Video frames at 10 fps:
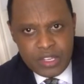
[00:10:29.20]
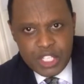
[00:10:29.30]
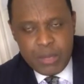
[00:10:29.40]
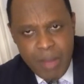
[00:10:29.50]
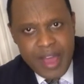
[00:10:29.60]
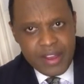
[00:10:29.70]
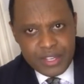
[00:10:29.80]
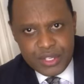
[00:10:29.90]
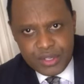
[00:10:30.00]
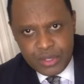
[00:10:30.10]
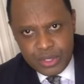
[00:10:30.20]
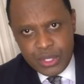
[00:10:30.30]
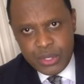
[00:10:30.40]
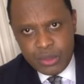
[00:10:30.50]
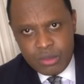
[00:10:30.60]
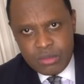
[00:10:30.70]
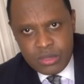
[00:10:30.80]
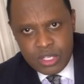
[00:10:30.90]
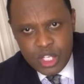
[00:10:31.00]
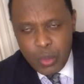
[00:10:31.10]
she matters to you.
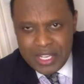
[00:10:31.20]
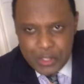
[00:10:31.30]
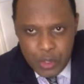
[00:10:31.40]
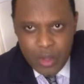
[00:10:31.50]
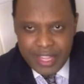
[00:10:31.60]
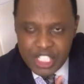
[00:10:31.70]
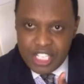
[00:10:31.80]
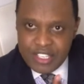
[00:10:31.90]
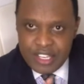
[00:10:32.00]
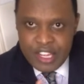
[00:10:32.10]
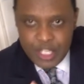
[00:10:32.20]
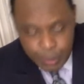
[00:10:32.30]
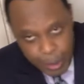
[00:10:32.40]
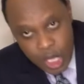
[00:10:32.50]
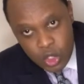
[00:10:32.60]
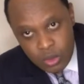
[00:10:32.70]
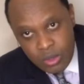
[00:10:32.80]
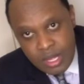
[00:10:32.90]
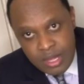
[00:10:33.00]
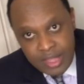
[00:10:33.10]
She wants to know that she's special,
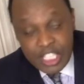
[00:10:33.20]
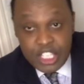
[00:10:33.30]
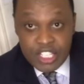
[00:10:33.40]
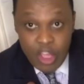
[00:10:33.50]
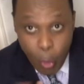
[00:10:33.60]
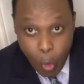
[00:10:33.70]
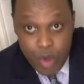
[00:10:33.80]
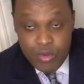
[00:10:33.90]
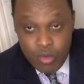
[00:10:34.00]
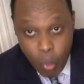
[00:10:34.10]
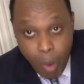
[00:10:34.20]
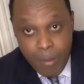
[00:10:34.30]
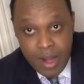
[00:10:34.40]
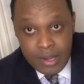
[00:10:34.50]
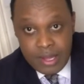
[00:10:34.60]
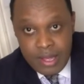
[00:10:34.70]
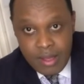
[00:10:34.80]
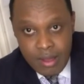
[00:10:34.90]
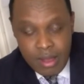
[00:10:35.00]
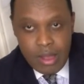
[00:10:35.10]
that she's the only woman
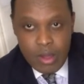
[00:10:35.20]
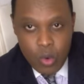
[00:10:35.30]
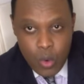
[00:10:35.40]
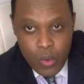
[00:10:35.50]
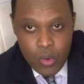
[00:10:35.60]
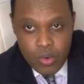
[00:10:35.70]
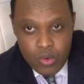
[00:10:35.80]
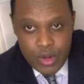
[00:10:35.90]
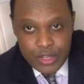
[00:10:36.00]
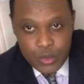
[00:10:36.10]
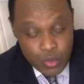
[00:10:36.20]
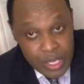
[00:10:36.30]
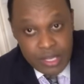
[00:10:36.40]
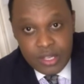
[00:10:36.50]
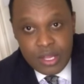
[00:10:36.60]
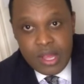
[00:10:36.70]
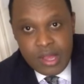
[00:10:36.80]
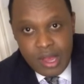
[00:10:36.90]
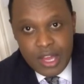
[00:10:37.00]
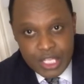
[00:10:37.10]
who is really
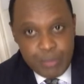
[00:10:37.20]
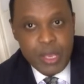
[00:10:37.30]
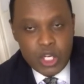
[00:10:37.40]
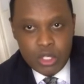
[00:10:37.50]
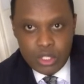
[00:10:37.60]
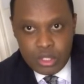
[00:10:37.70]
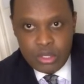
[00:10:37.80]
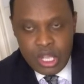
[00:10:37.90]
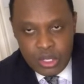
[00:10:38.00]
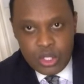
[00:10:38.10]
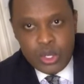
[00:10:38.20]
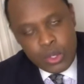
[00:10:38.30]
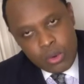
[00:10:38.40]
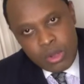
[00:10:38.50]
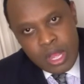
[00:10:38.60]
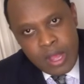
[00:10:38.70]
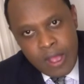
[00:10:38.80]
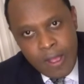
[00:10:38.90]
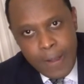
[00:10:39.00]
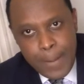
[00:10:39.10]
special to you.
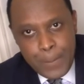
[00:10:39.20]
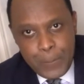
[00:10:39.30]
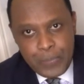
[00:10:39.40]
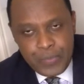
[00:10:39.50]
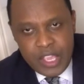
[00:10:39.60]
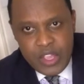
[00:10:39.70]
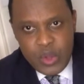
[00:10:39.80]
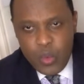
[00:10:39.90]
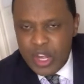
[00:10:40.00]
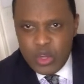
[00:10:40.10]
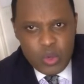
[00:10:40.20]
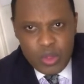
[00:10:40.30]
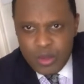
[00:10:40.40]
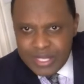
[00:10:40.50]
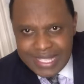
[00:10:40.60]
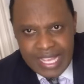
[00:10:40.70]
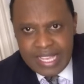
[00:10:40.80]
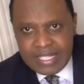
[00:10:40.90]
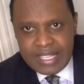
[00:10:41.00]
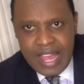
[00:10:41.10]
You know, when you do those
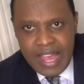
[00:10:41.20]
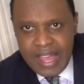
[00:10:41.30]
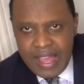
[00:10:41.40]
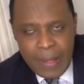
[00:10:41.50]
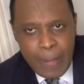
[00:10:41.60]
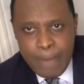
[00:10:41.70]
things, a